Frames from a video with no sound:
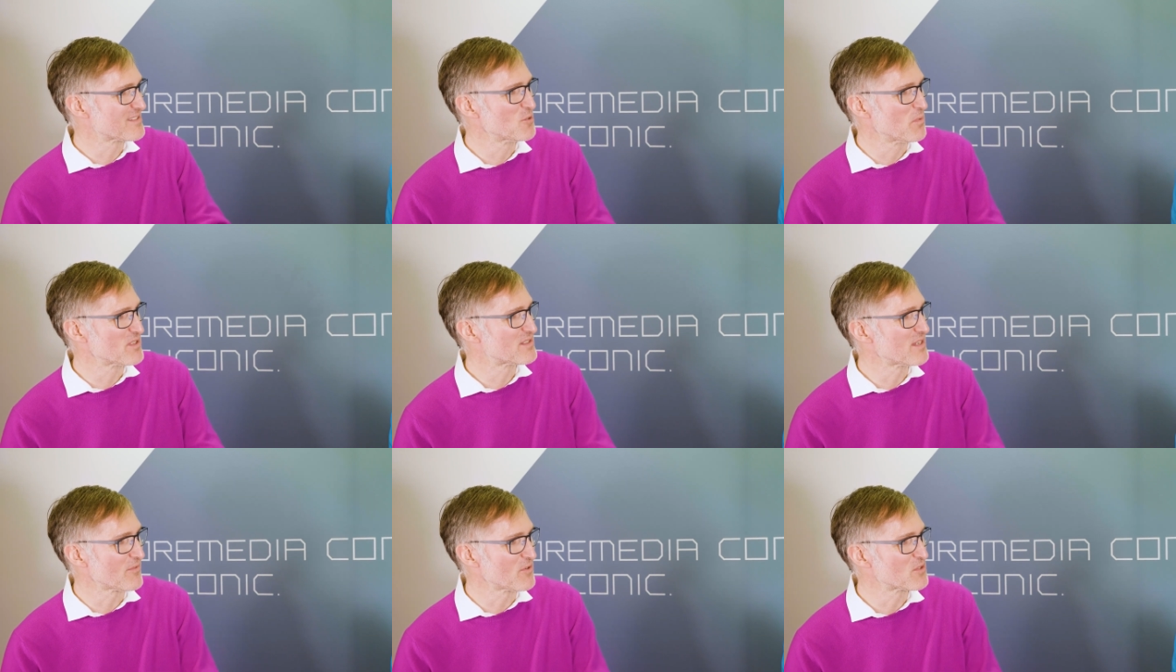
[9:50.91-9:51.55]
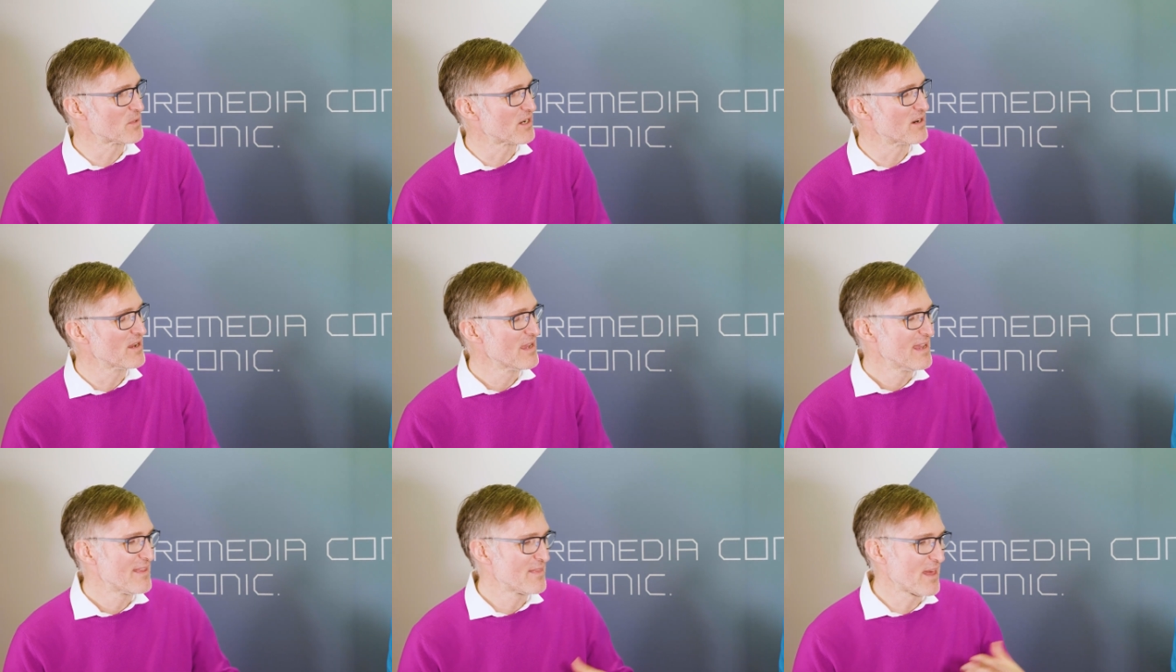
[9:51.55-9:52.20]
does stupid stuff on Twitter,
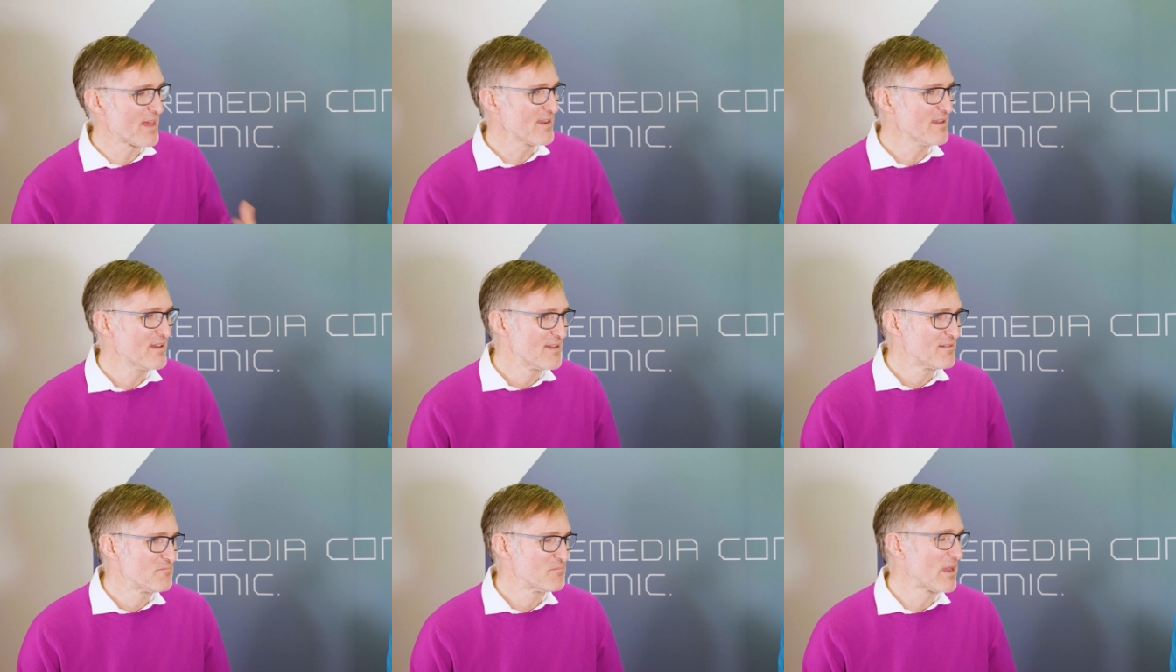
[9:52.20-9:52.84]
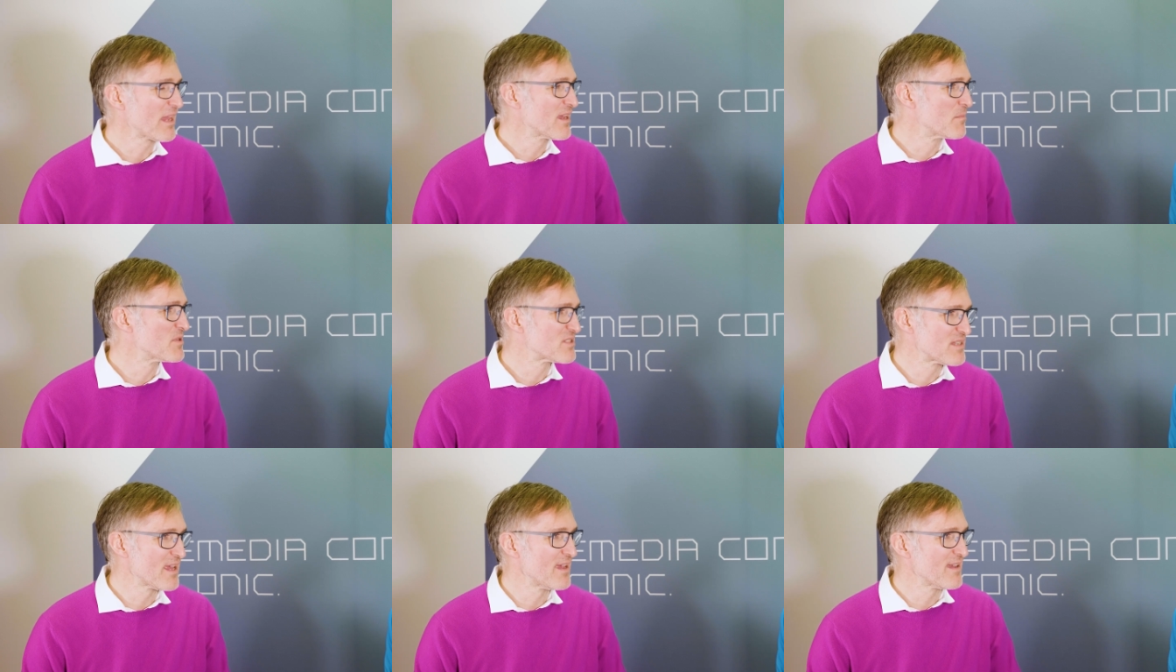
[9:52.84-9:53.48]
then making a
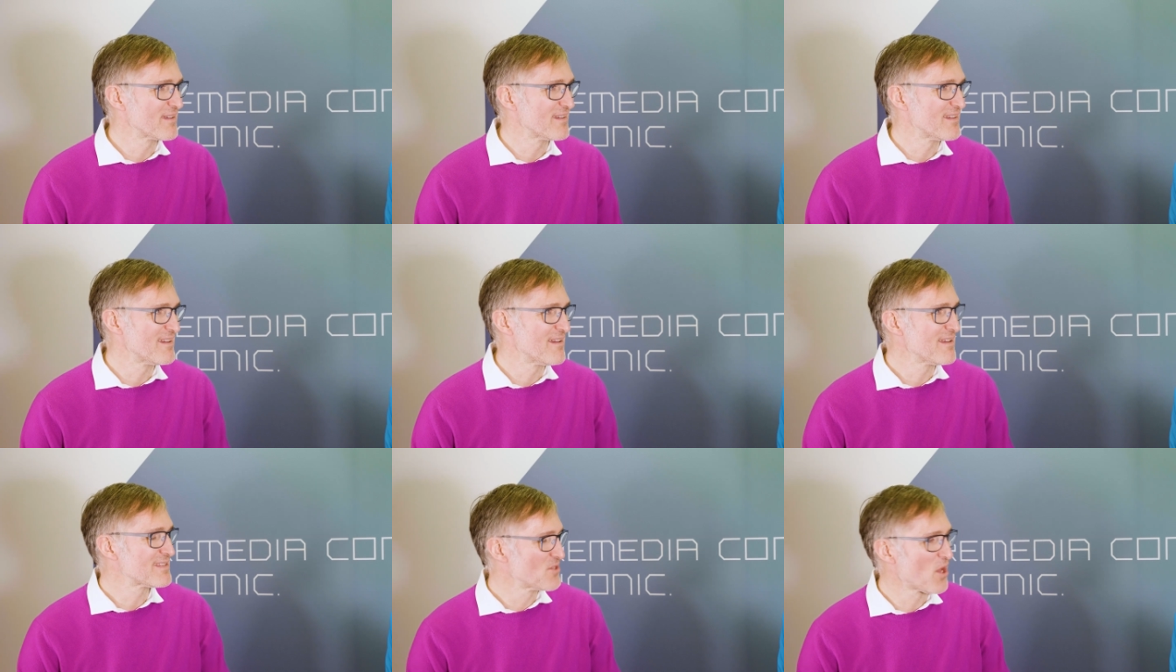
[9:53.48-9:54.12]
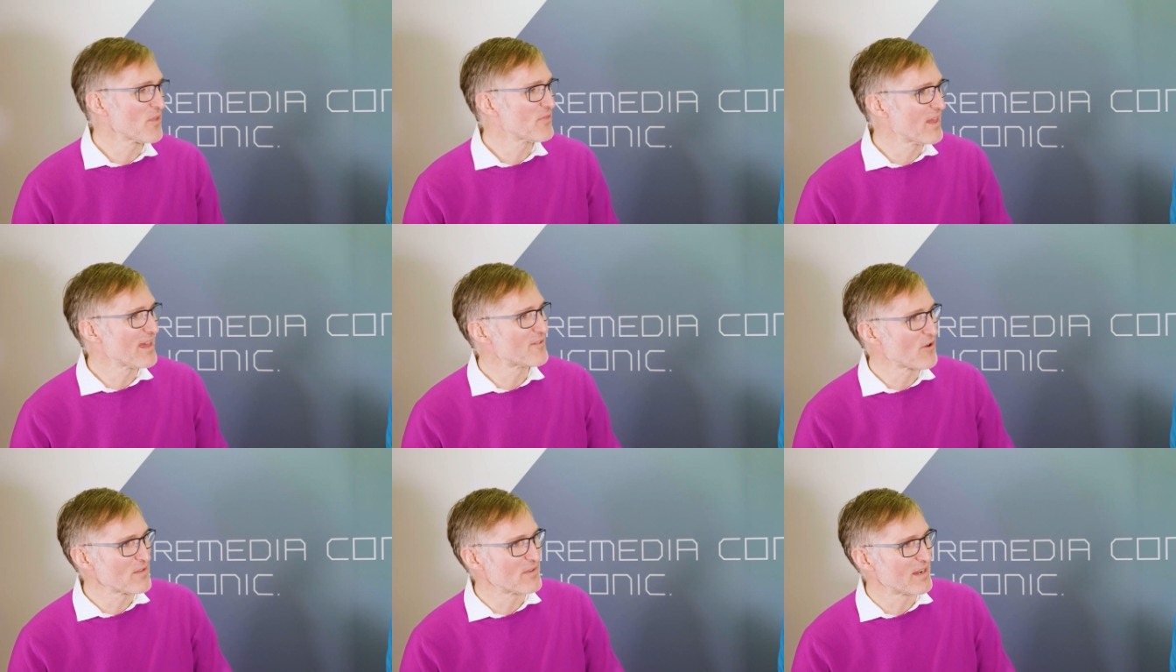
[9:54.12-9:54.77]
mistake mm. is not
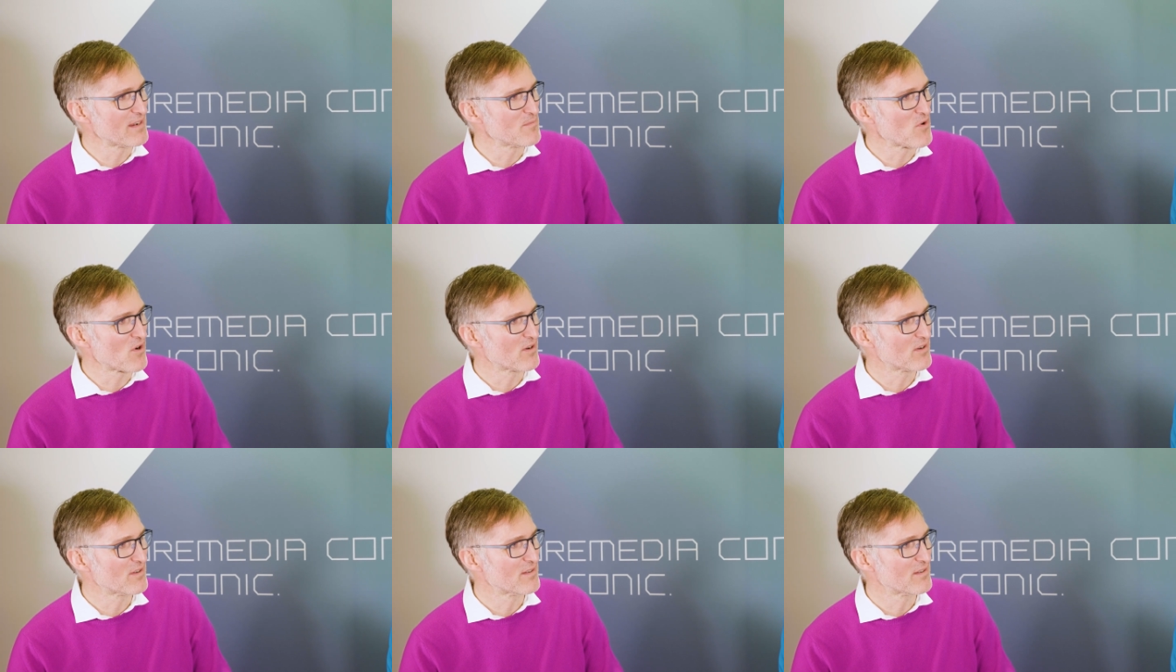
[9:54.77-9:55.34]
that relevant anymore